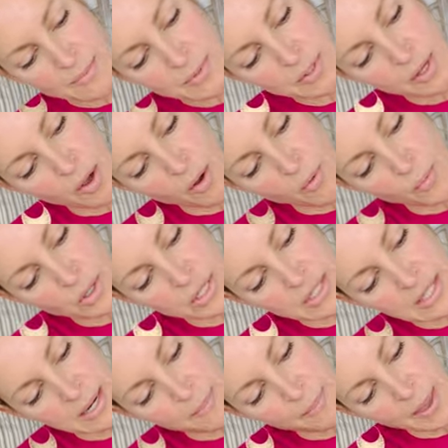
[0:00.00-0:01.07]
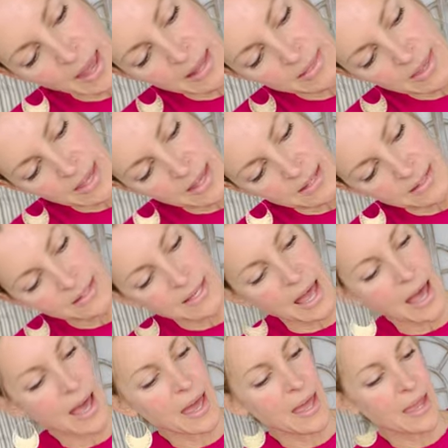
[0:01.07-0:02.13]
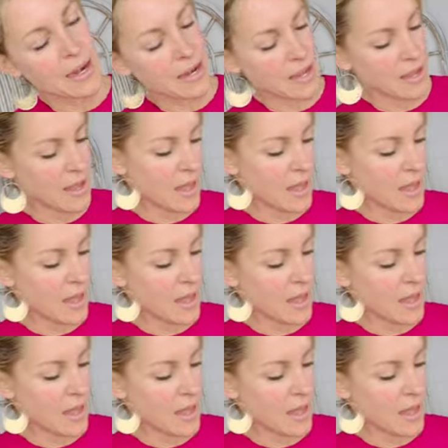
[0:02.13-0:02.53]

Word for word: So we're just going to paint the inside,